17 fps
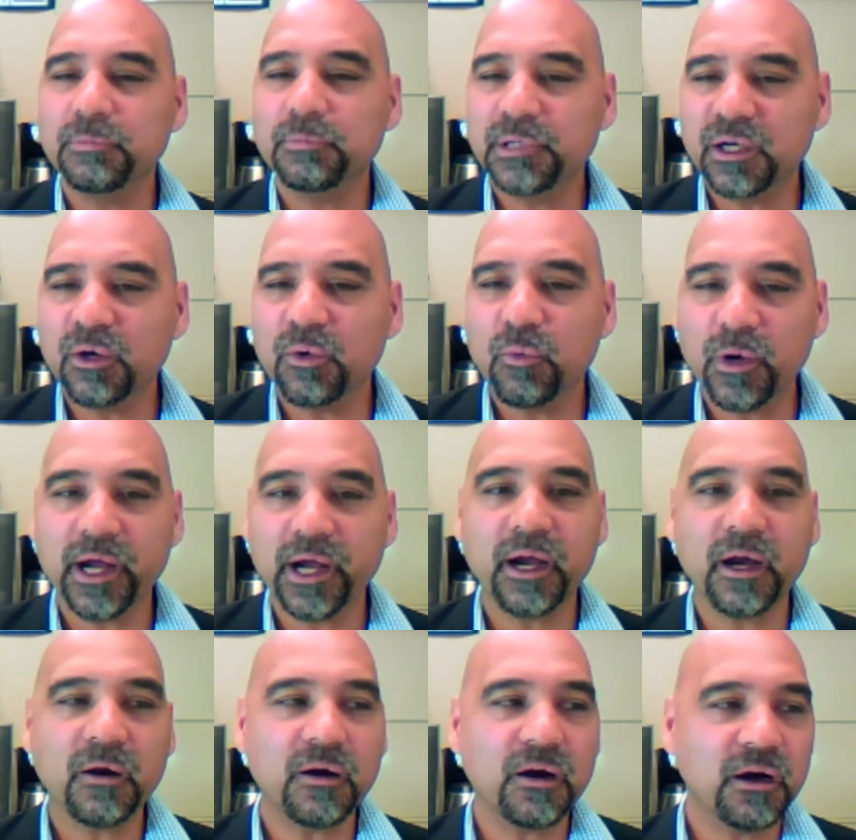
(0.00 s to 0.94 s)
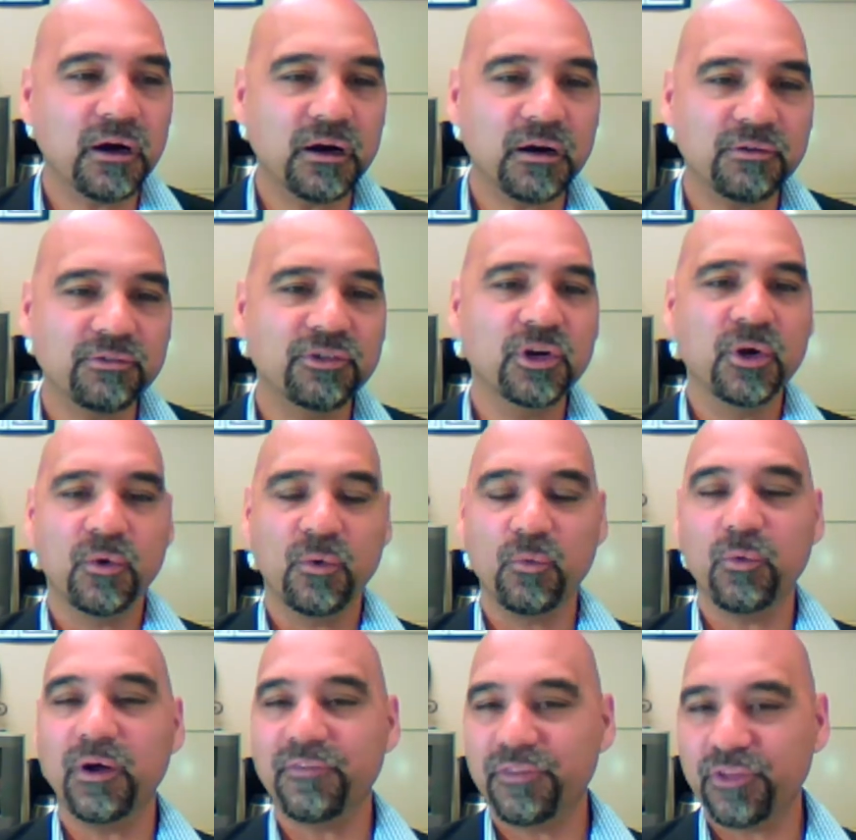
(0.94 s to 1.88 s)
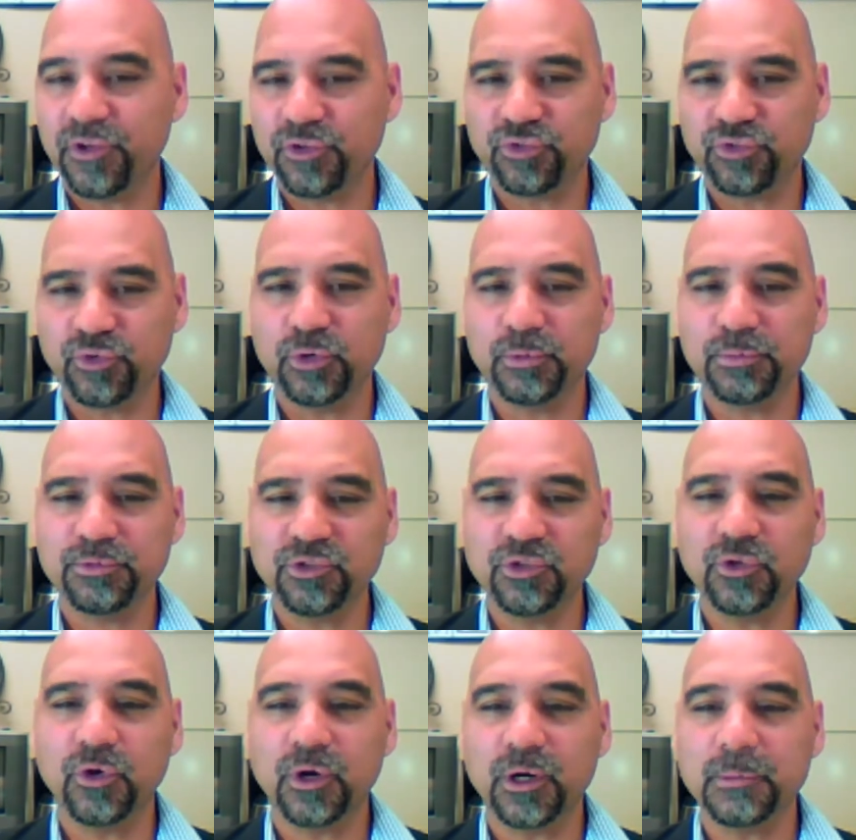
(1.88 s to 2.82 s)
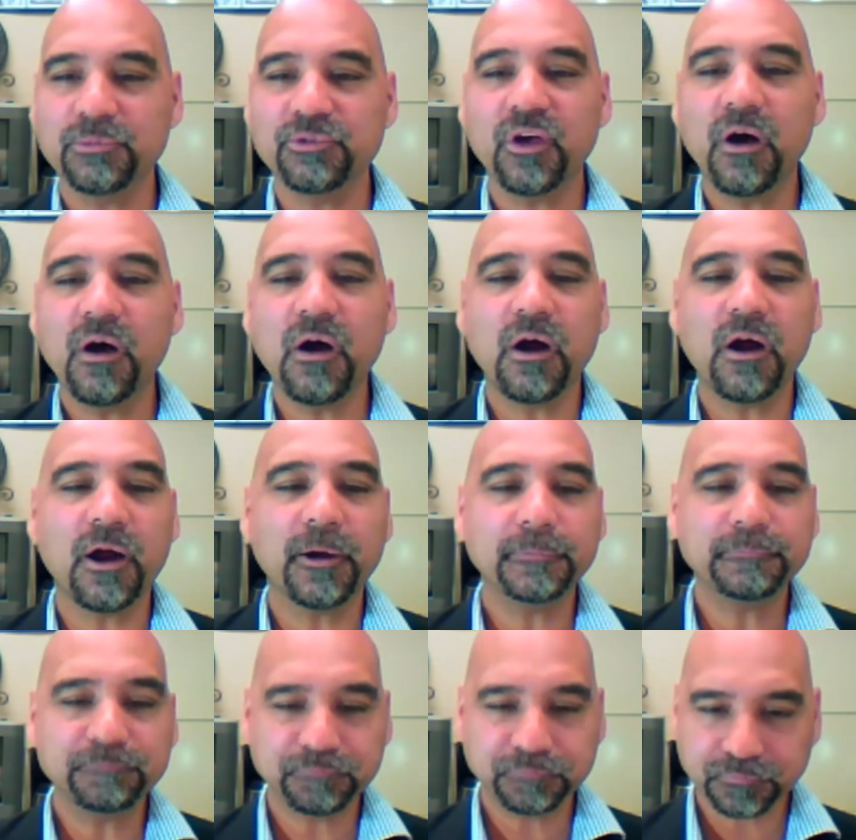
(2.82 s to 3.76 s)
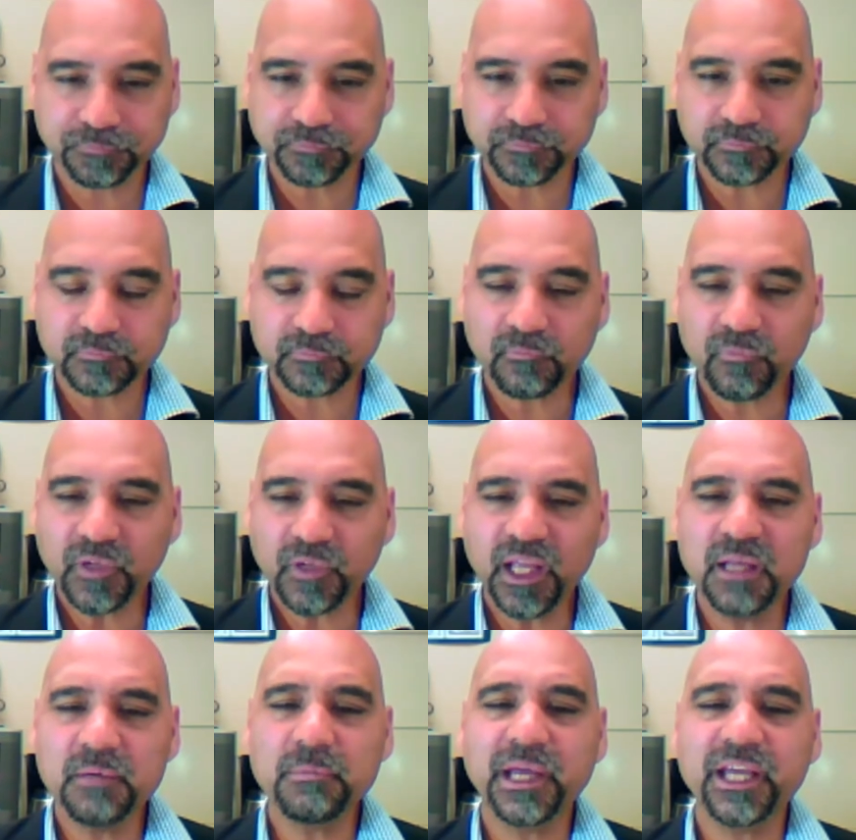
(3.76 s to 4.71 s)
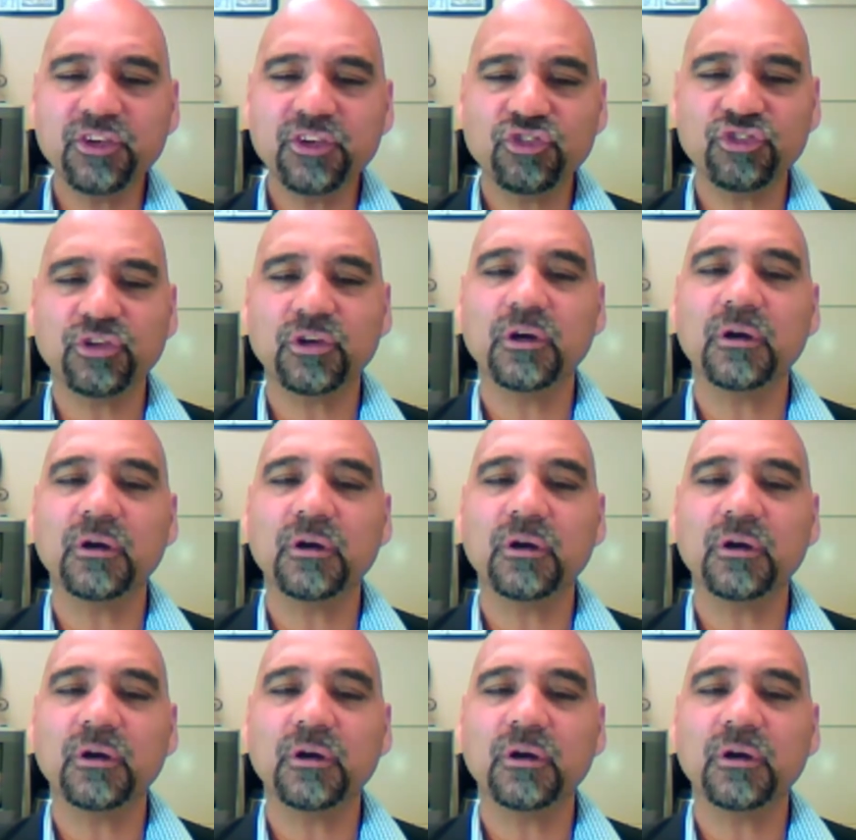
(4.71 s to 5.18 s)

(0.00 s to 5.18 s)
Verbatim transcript: And so we all have to be aware of what those groups norms are,